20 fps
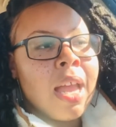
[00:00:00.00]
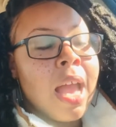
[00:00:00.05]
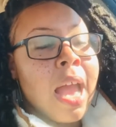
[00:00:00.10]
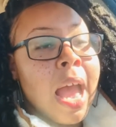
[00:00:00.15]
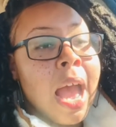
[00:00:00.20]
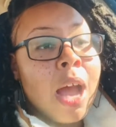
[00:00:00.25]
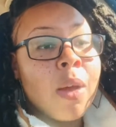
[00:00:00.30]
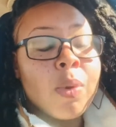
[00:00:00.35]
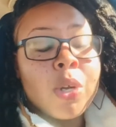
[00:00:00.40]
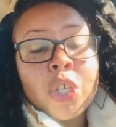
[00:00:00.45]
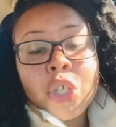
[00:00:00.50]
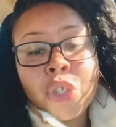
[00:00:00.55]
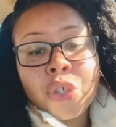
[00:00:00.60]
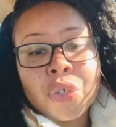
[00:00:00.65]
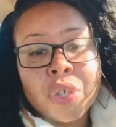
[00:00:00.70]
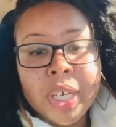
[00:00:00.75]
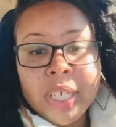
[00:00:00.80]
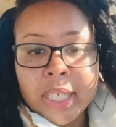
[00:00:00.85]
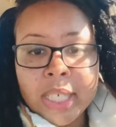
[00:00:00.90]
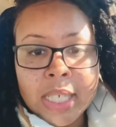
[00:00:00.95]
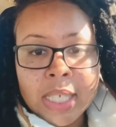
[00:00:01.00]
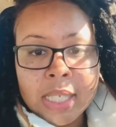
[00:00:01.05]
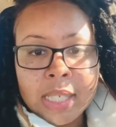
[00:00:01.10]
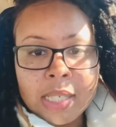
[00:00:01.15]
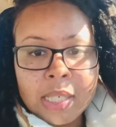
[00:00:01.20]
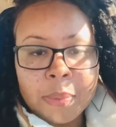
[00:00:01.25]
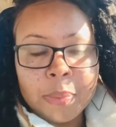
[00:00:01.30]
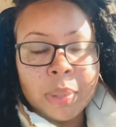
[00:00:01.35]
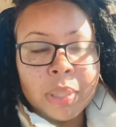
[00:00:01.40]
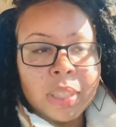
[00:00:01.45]
I was tricked
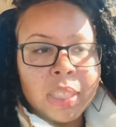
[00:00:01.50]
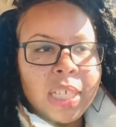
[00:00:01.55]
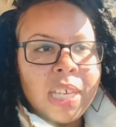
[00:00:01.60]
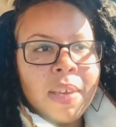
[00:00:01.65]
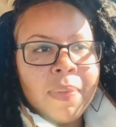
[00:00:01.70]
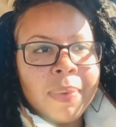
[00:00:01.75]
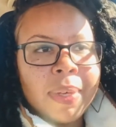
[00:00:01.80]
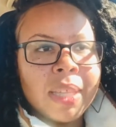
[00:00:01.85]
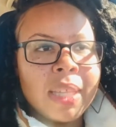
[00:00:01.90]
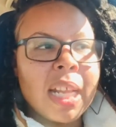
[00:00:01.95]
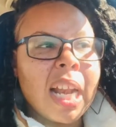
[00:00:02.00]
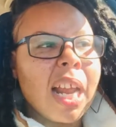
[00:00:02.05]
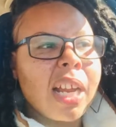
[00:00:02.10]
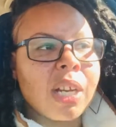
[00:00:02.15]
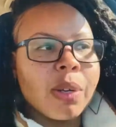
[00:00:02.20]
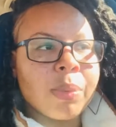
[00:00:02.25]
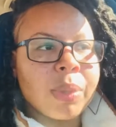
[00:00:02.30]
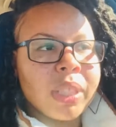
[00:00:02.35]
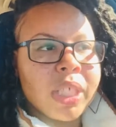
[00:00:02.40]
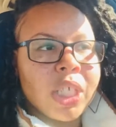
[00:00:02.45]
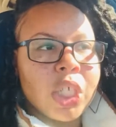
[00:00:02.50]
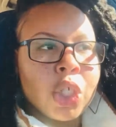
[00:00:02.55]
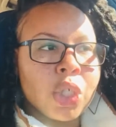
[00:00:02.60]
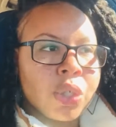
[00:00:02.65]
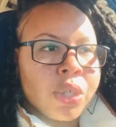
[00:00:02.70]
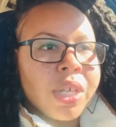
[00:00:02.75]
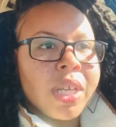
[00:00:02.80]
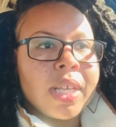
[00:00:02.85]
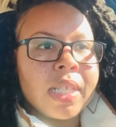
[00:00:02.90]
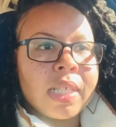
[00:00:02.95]
into believing that I can really
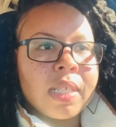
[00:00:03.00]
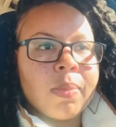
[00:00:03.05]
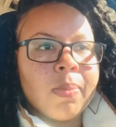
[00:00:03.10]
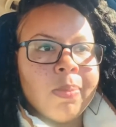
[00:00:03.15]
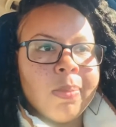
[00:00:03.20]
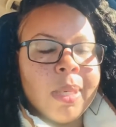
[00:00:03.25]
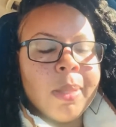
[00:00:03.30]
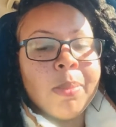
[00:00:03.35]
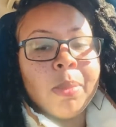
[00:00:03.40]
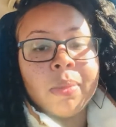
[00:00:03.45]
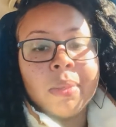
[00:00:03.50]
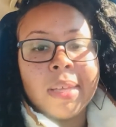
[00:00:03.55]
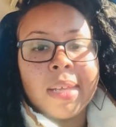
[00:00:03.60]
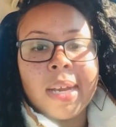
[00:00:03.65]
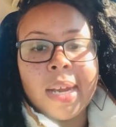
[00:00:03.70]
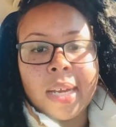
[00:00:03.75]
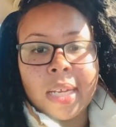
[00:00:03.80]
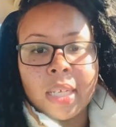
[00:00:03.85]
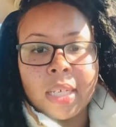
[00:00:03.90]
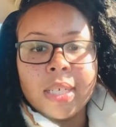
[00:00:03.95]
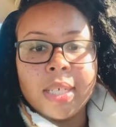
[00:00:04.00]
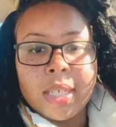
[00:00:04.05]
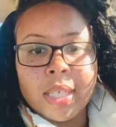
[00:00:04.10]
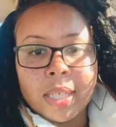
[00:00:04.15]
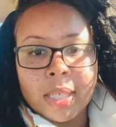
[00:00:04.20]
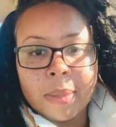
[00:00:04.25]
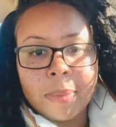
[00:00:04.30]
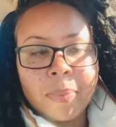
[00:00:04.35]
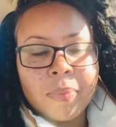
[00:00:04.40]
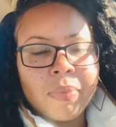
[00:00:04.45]
trust people that I
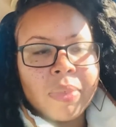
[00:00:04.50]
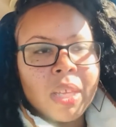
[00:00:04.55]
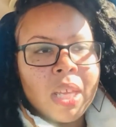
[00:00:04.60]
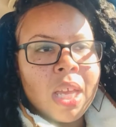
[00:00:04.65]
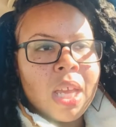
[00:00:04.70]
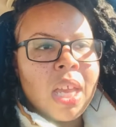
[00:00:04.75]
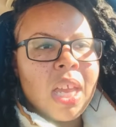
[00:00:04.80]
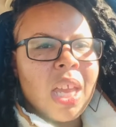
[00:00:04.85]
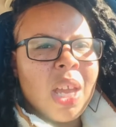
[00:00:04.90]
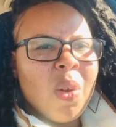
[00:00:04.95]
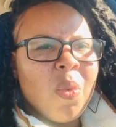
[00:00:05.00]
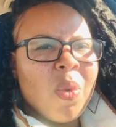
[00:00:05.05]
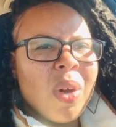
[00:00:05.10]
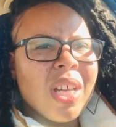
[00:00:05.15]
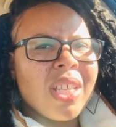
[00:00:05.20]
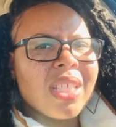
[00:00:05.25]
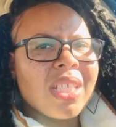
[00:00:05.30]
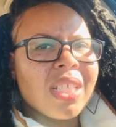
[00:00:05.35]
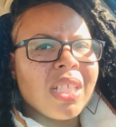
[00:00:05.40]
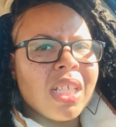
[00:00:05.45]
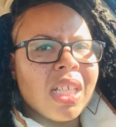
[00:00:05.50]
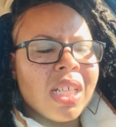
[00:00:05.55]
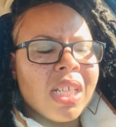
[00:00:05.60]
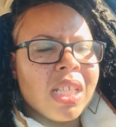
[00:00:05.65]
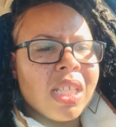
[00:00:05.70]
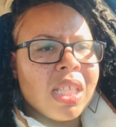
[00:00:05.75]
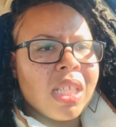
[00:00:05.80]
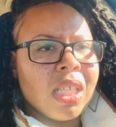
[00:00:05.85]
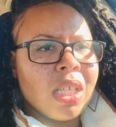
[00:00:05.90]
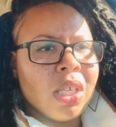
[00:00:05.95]
couldn't. It wasn't
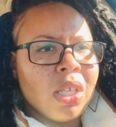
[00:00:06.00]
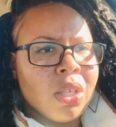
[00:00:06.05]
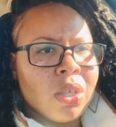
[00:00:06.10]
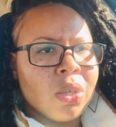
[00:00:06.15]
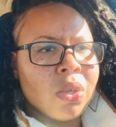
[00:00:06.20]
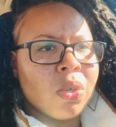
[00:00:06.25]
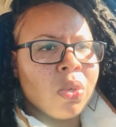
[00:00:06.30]
until